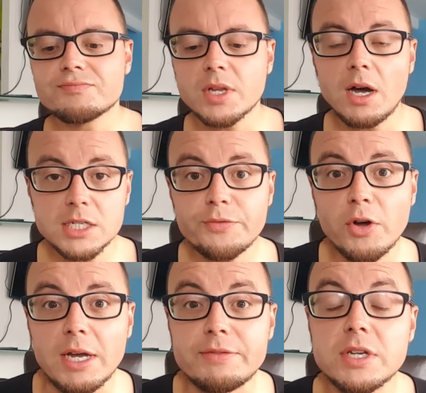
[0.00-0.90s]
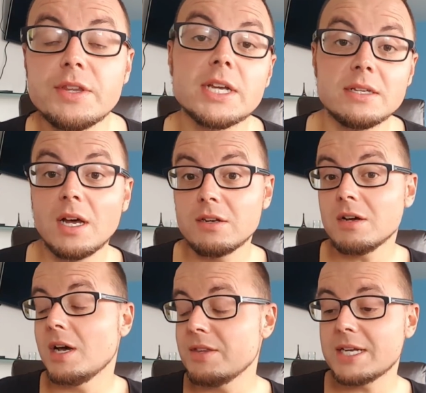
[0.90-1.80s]
I survived, and
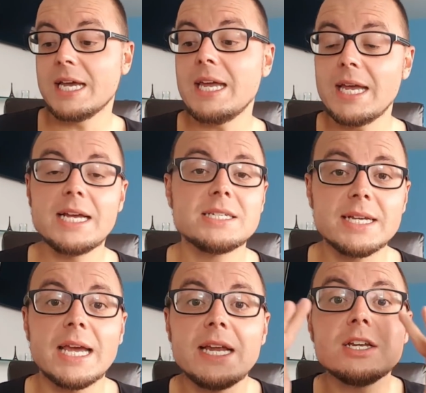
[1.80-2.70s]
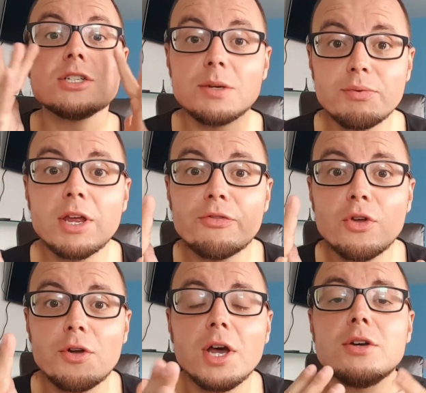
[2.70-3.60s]
the key is, again, to breathe through your
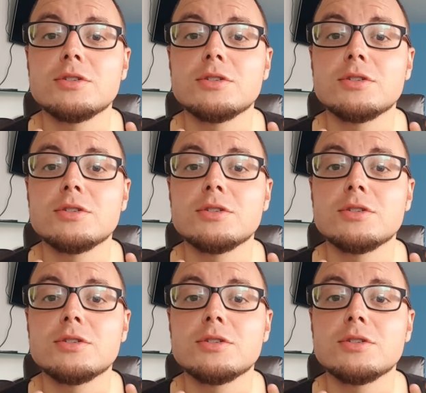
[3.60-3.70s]
nose.